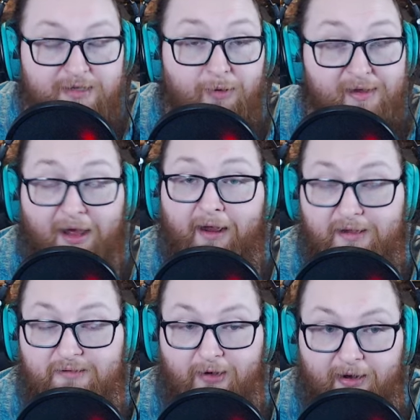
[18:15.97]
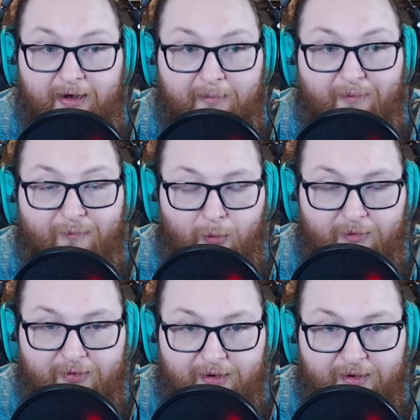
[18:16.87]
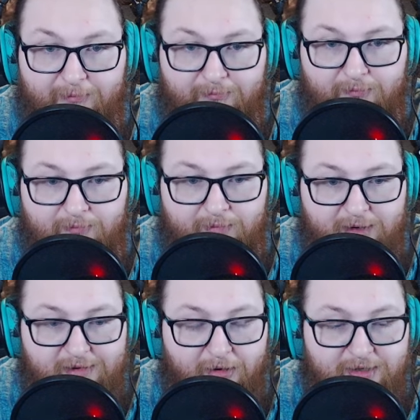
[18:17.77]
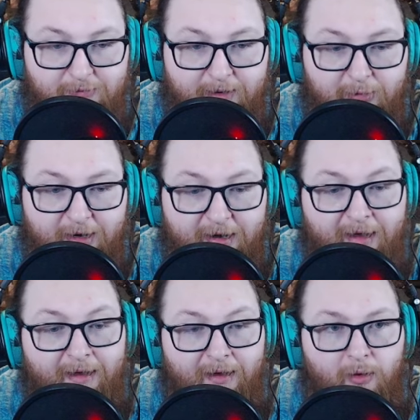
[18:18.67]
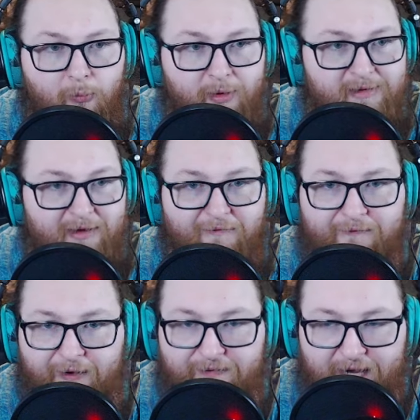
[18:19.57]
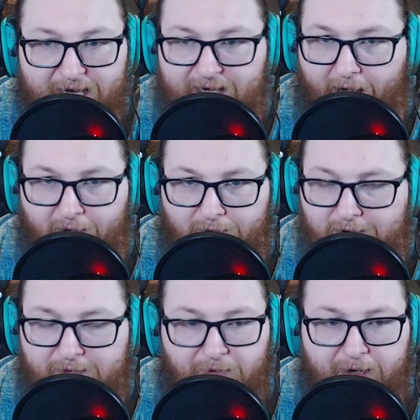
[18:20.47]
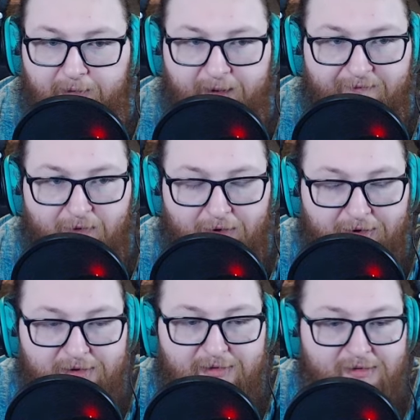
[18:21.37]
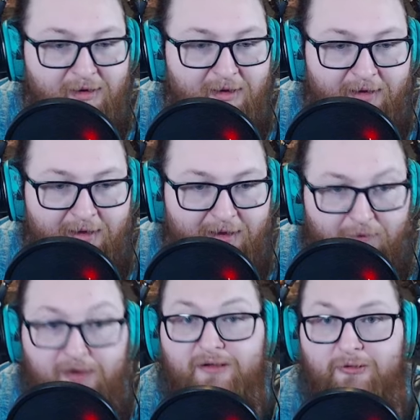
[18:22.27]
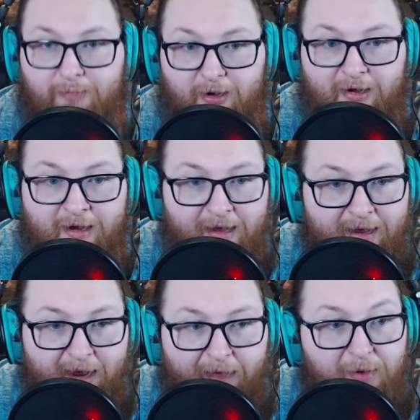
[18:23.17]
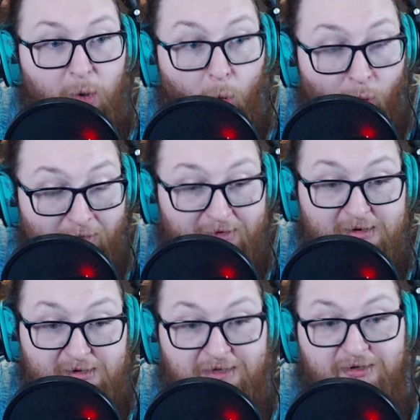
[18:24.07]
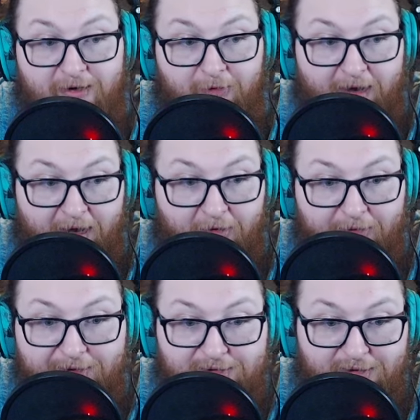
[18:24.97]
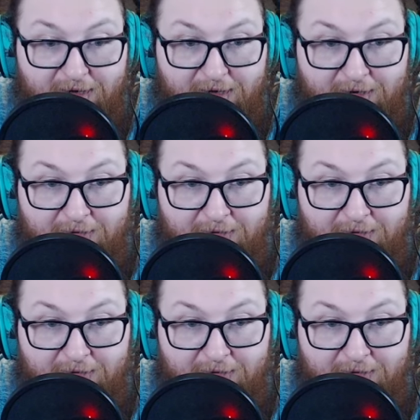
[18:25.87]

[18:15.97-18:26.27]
was highest rarity before the nostalgia reprint, was like $15 for near mint firsts for super. And the Quarter Century right now is sitting,